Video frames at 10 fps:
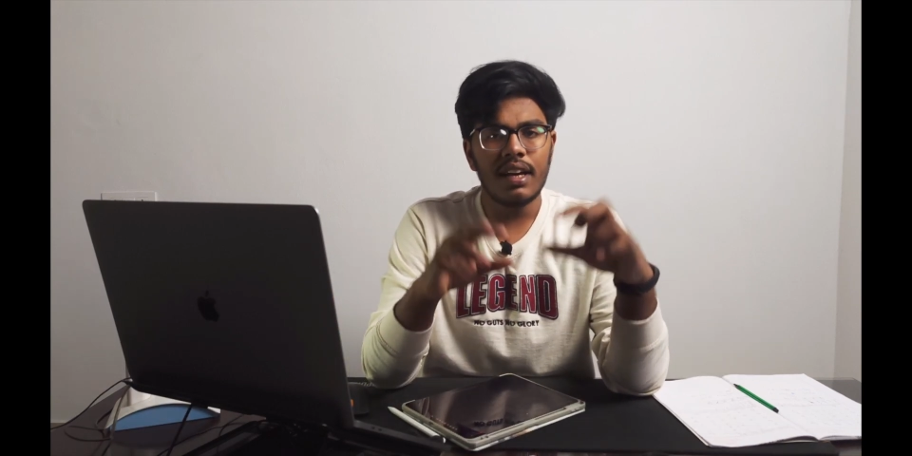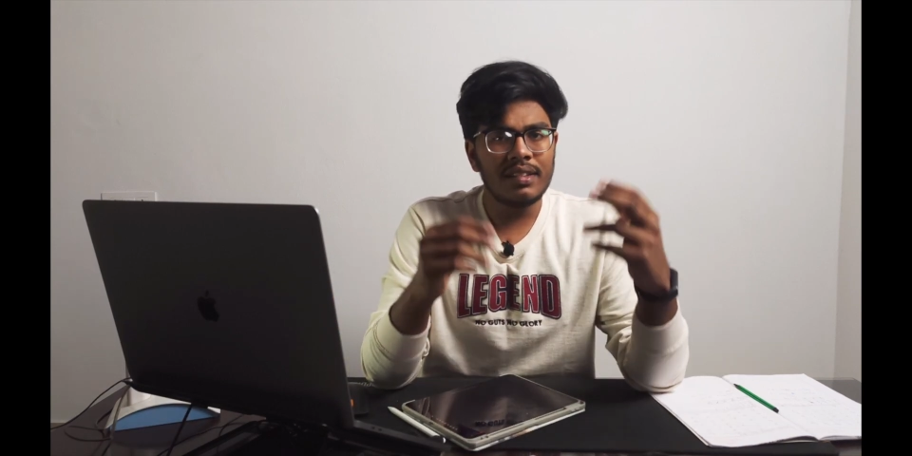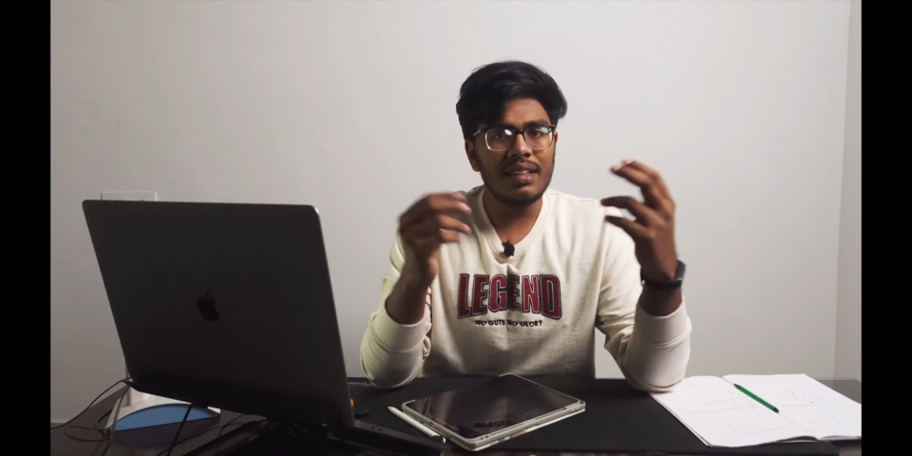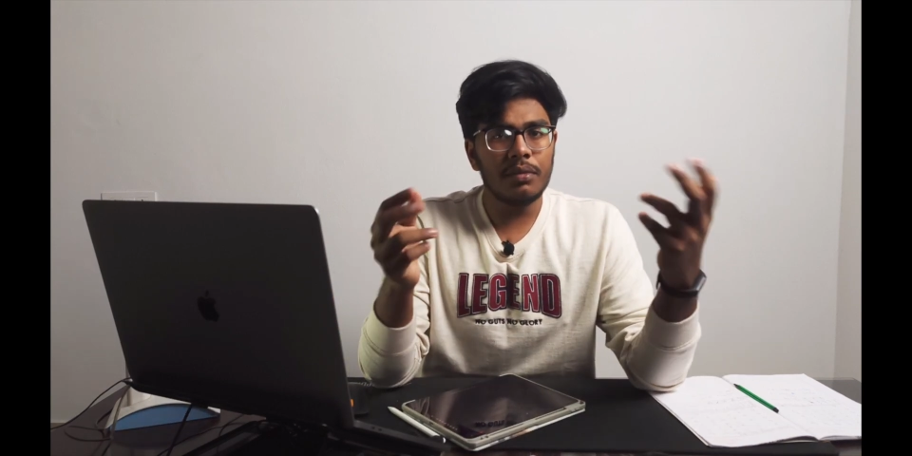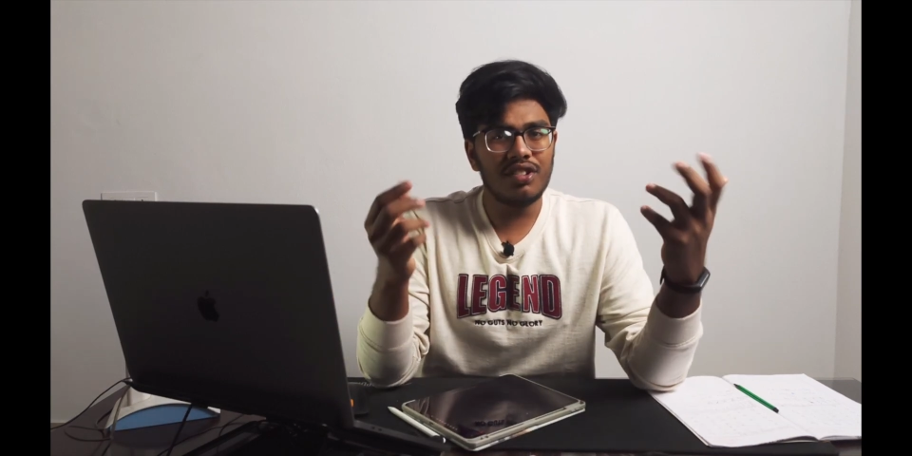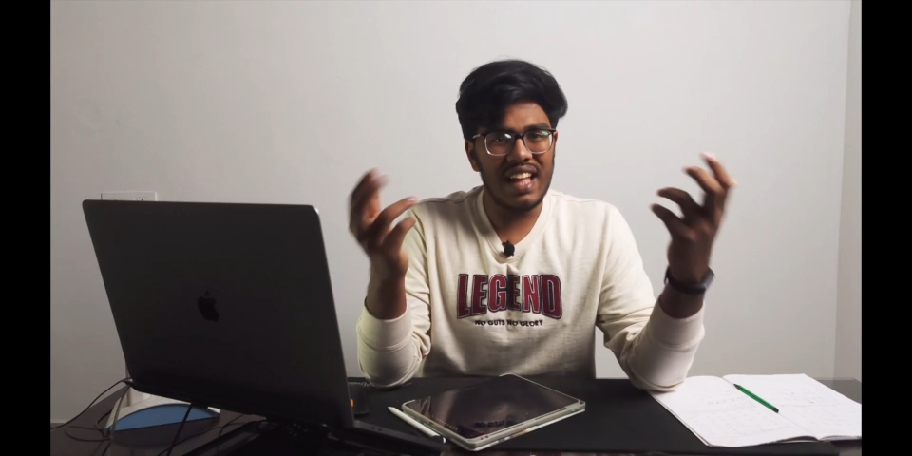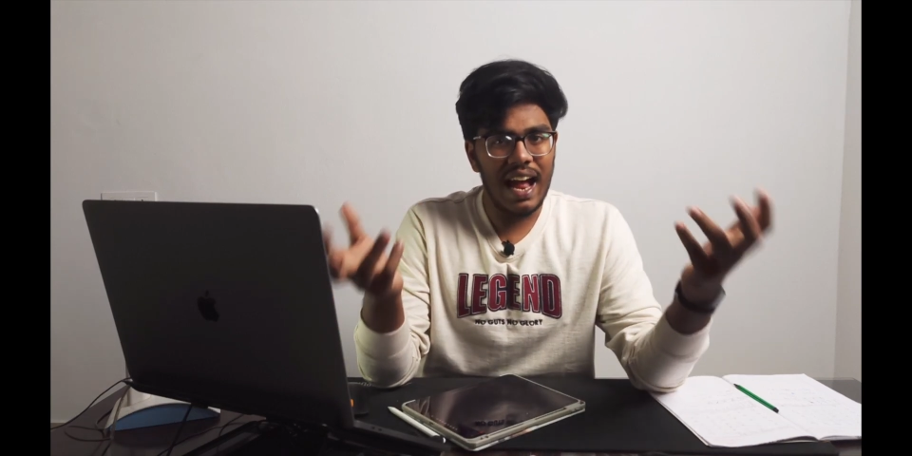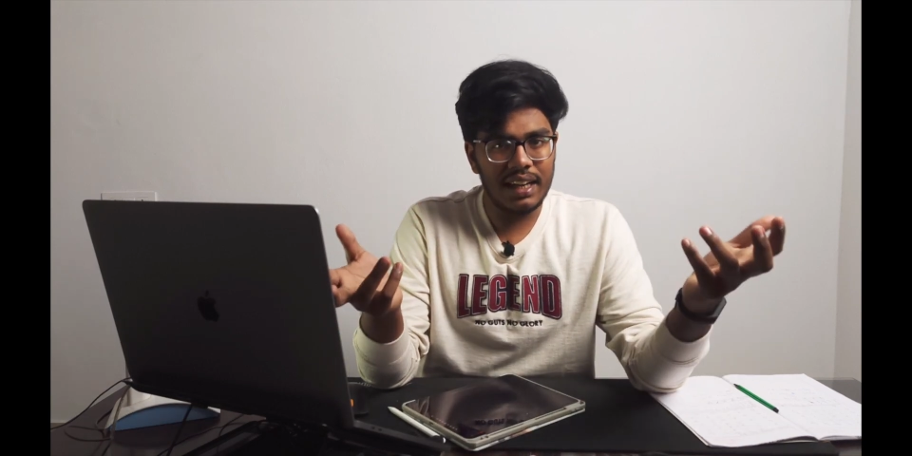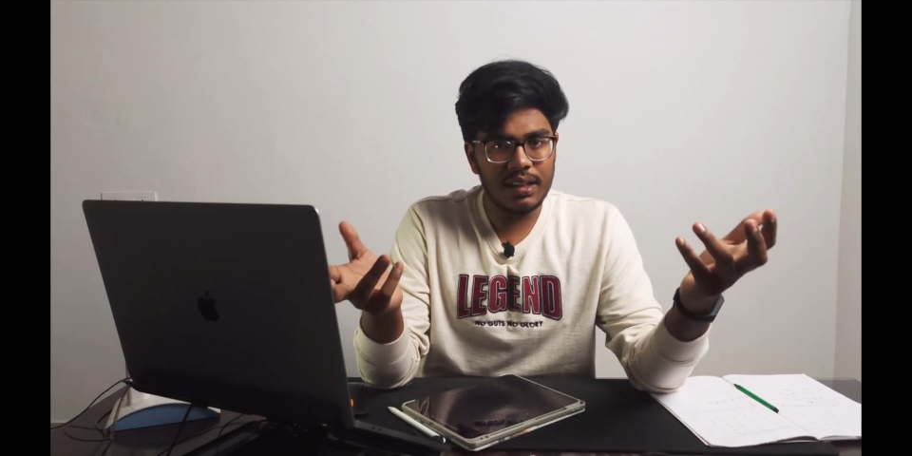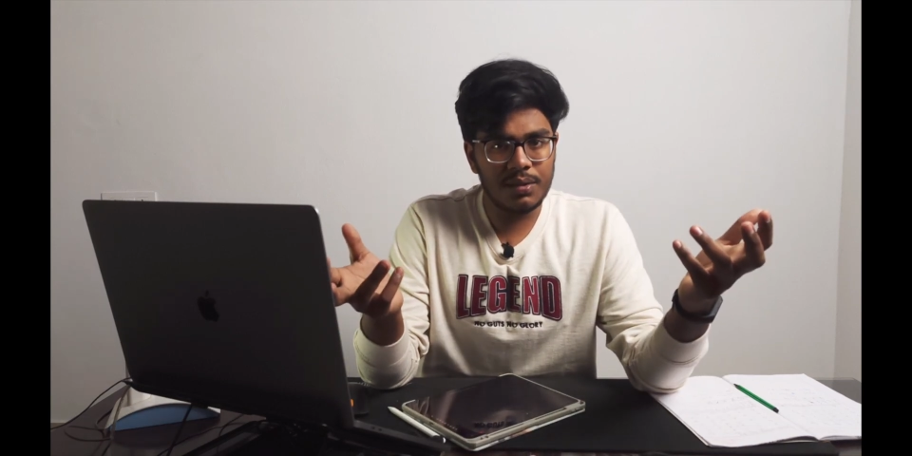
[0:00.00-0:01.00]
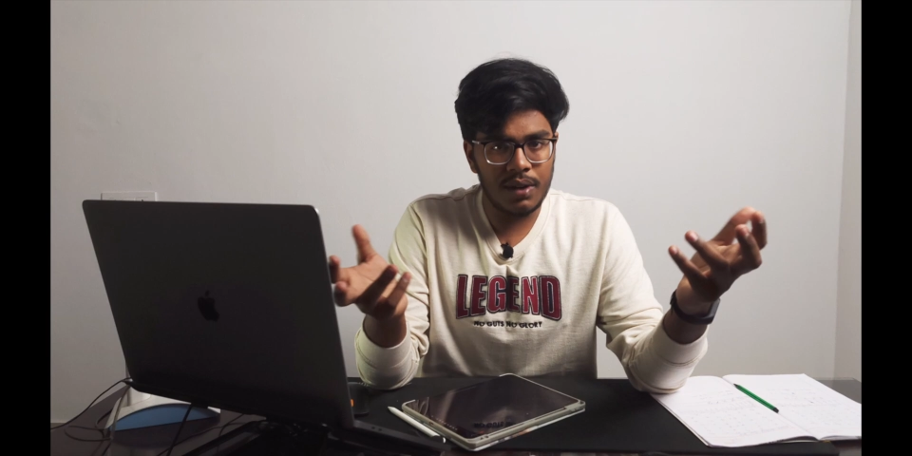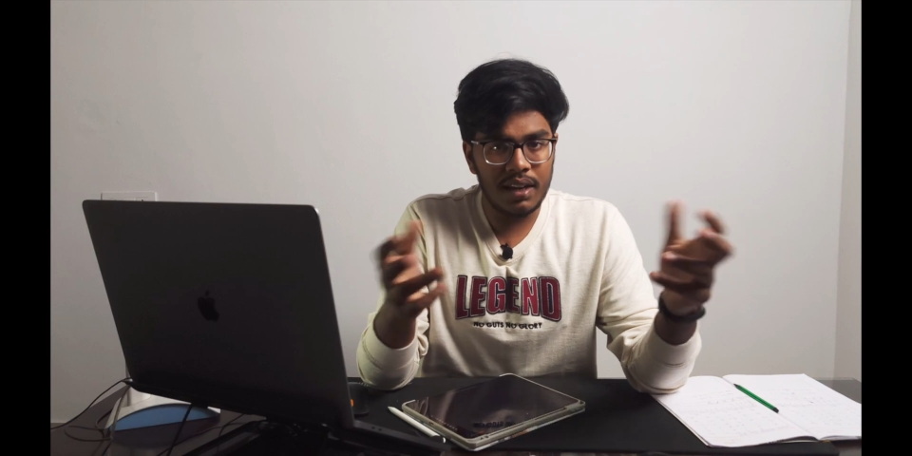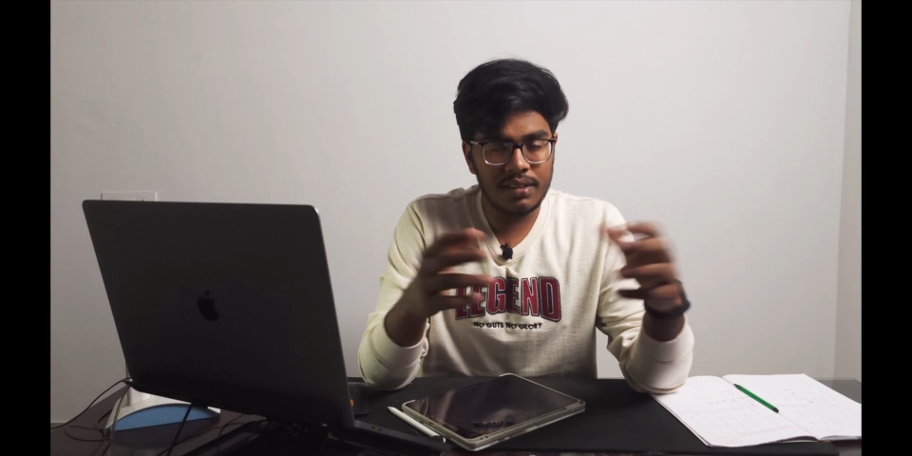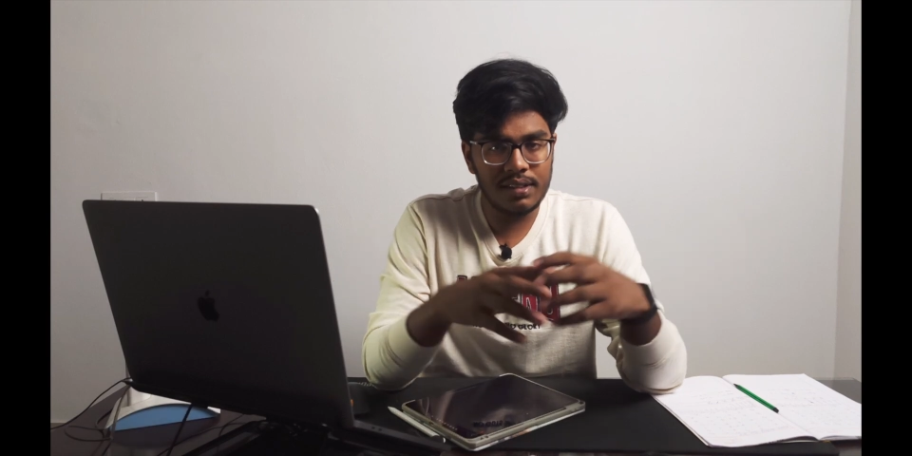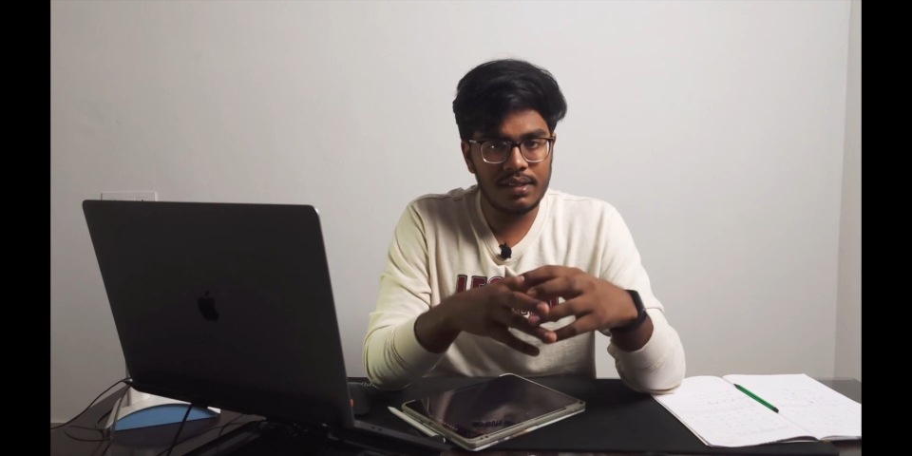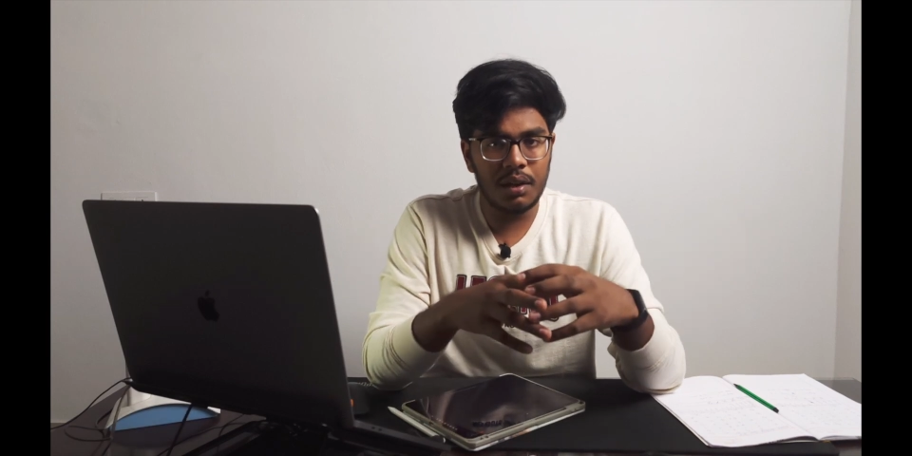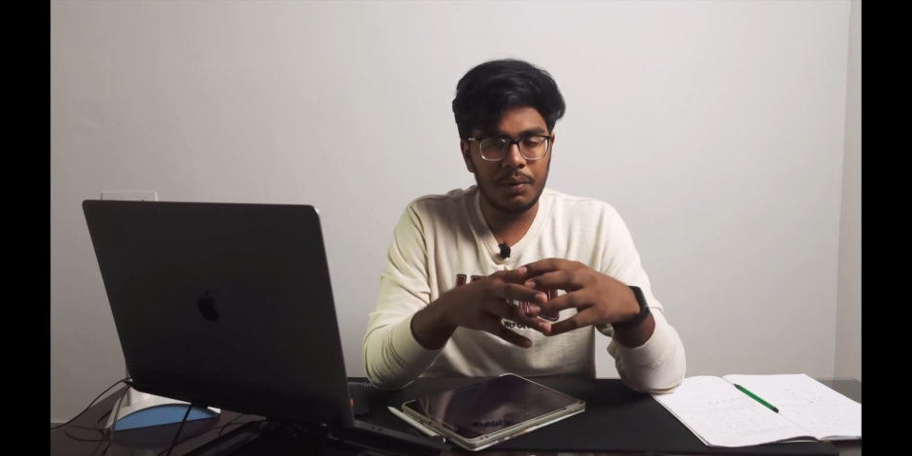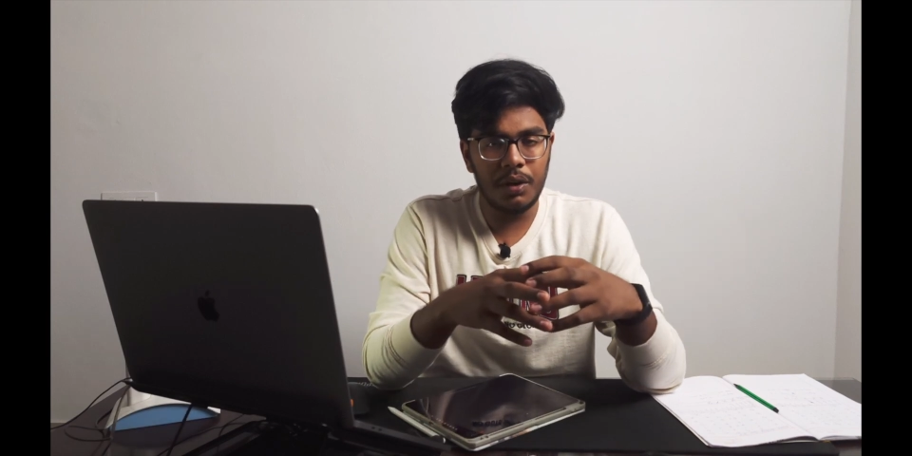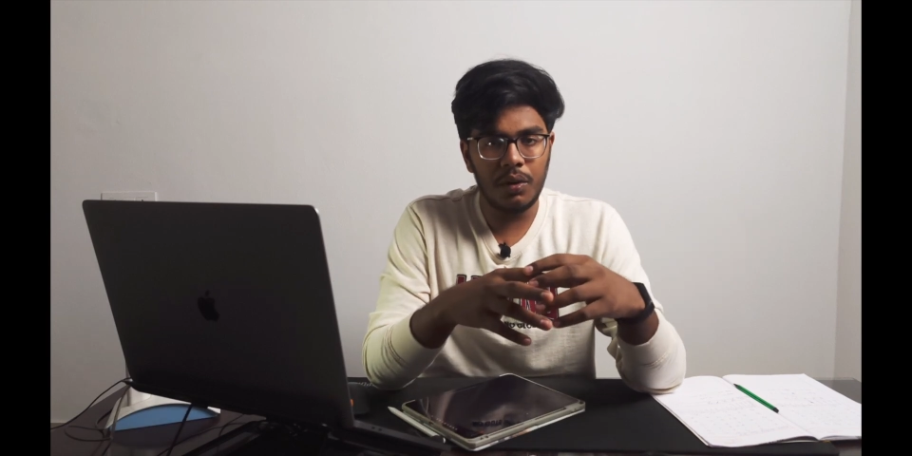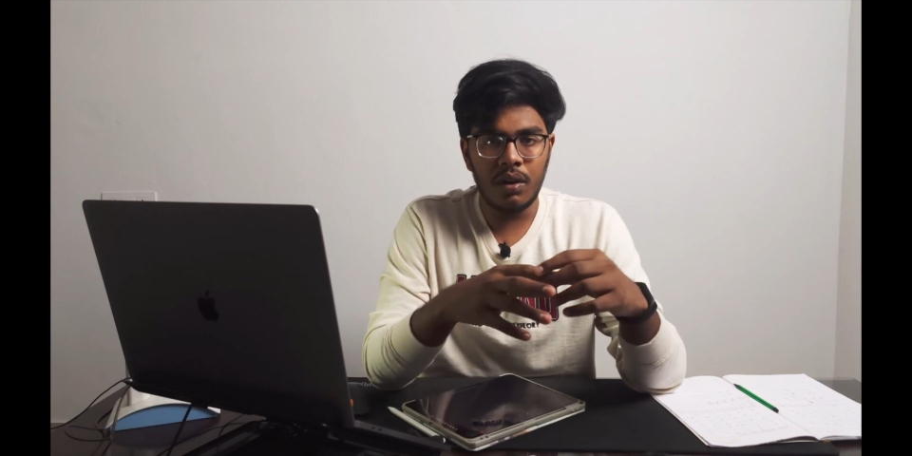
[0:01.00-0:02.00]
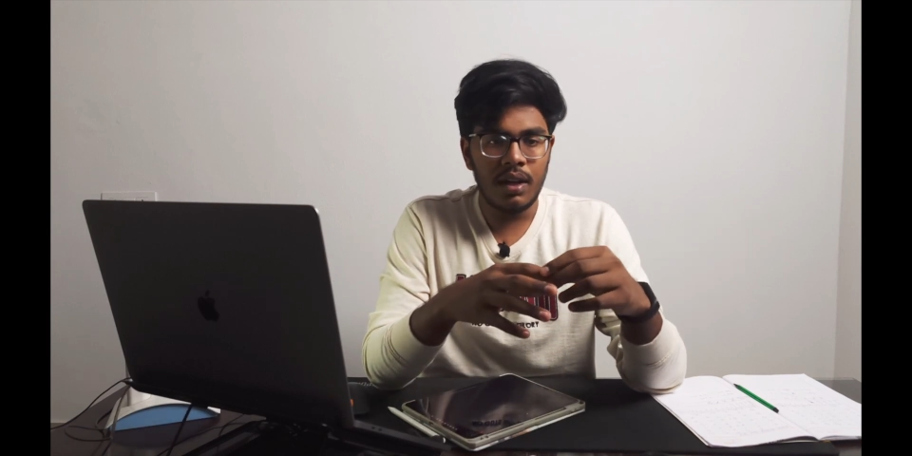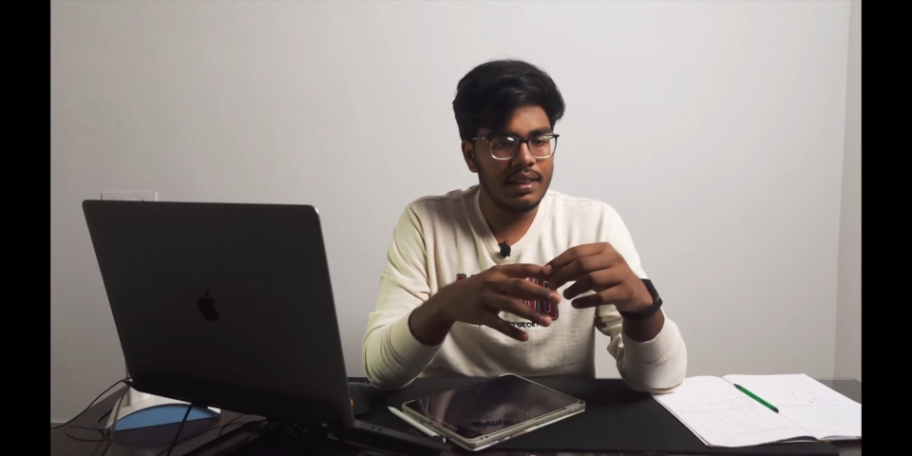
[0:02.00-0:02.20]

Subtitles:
some standard strategies that we know.